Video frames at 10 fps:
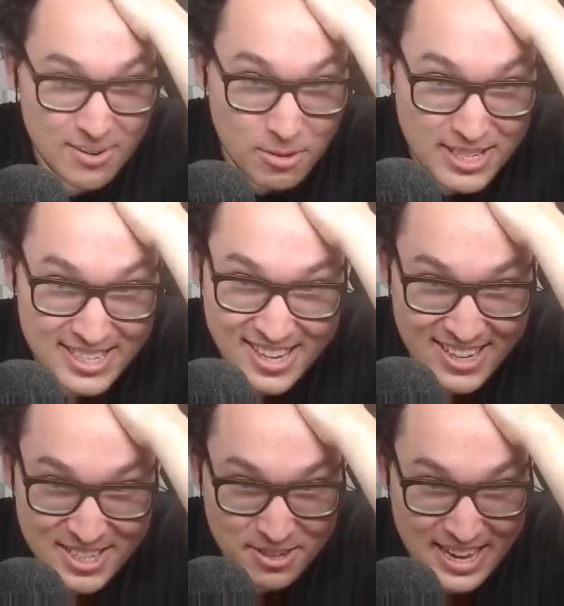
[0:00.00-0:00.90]
does this
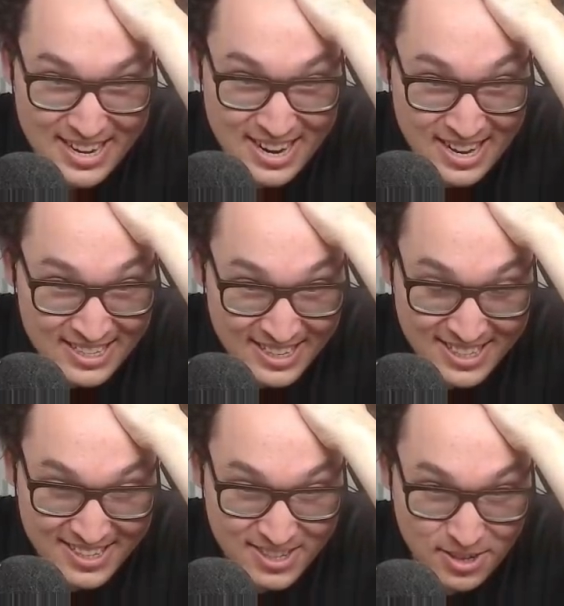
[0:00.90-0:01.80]
card do again?
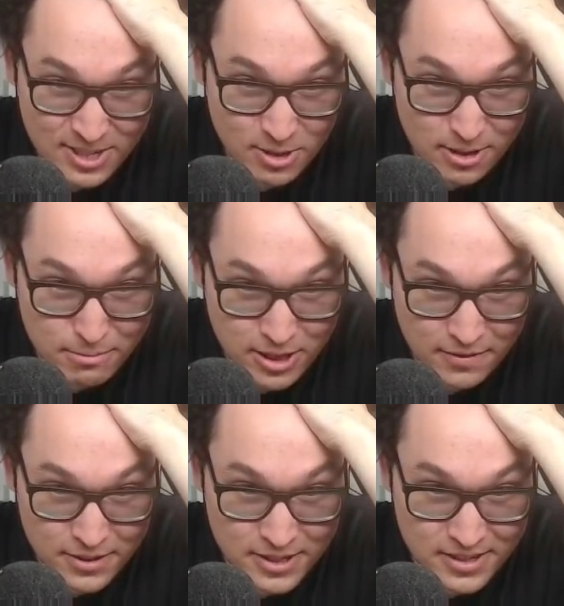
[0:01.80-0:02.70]
Sentinel, so
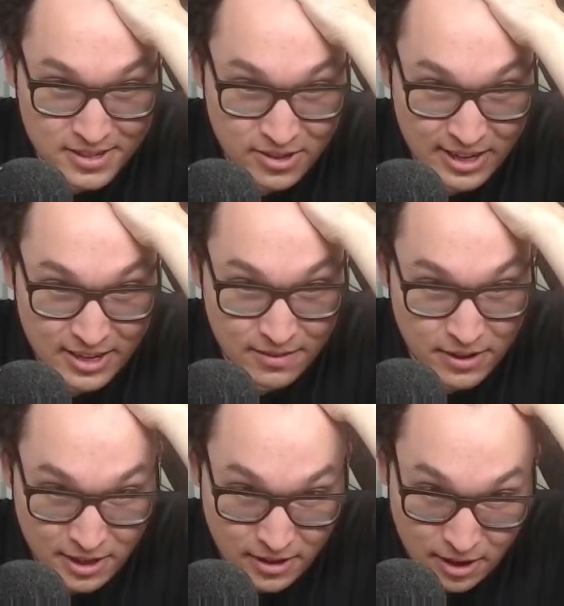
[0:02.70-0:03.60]
absolvers grant
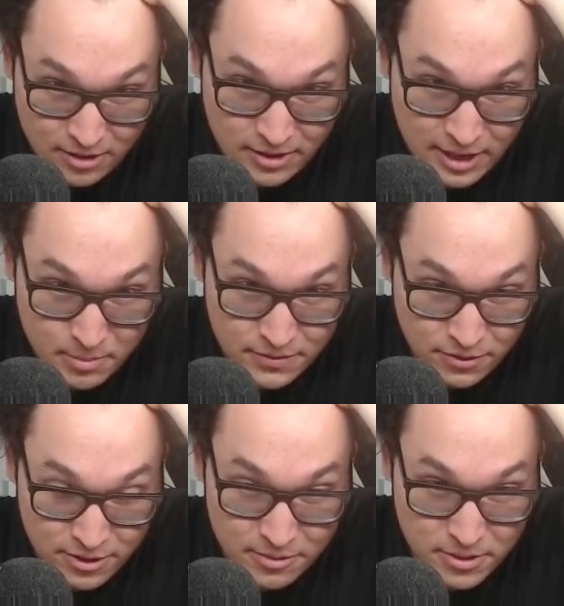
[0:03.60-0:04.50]
all enemies
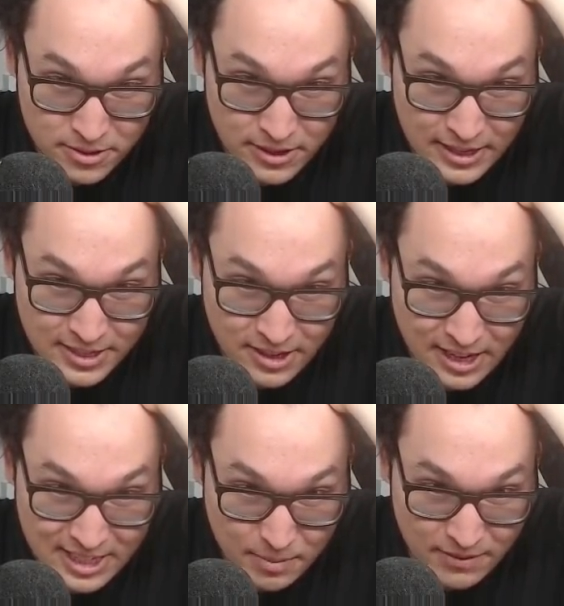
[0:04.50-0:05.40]
vulnerable, create a
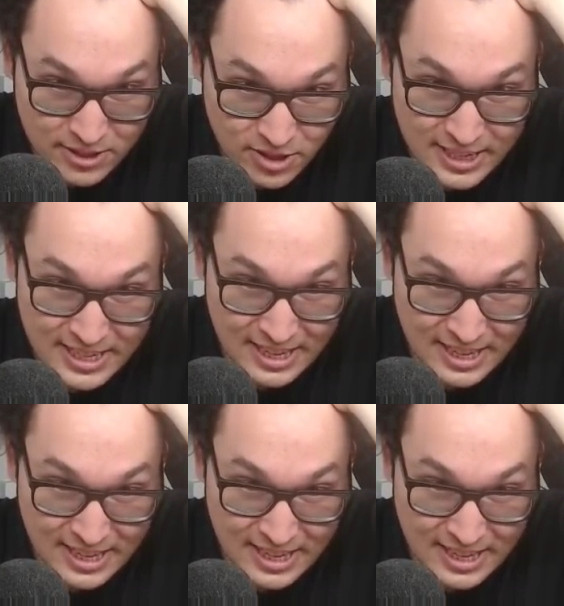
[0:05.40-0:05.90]
0-cost copy of the strongest